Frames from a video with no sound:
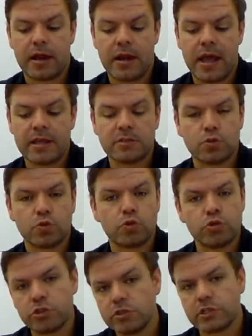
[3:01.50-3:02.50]
nasal
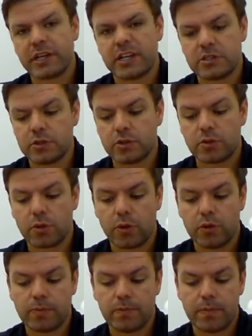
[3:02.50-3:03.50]
cushions, I guess you could
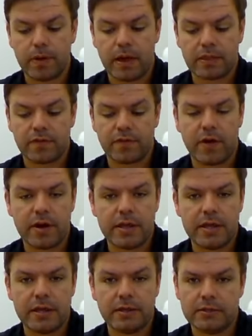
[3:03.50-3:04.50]
call them, at the front
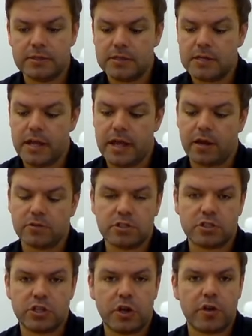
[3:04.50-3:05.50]
here. And I'll
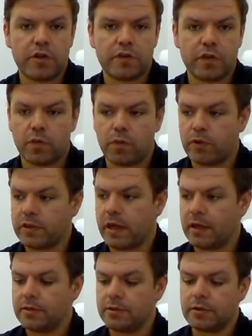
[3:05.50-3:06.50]
just show you sort of what
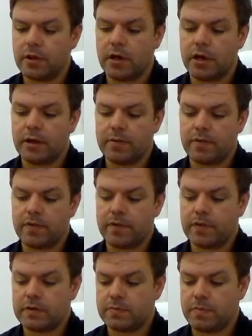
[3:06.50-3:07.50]
they look like, if you
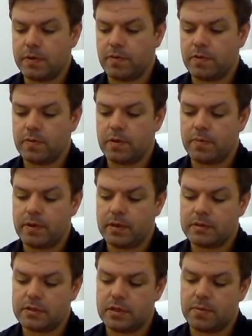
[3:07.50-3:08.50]
just bear with me a
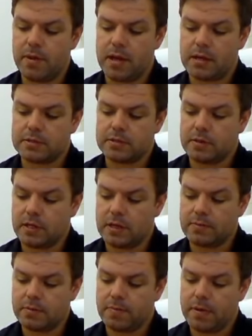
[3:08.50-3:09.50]
bit. So the mask sort of
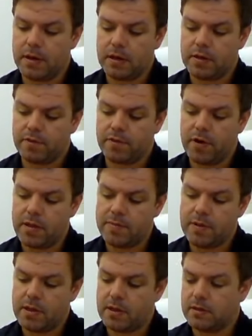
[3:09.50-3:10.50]
comes apart of the frame
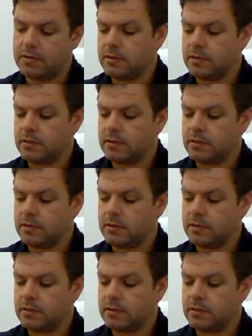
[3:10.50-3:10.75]
here.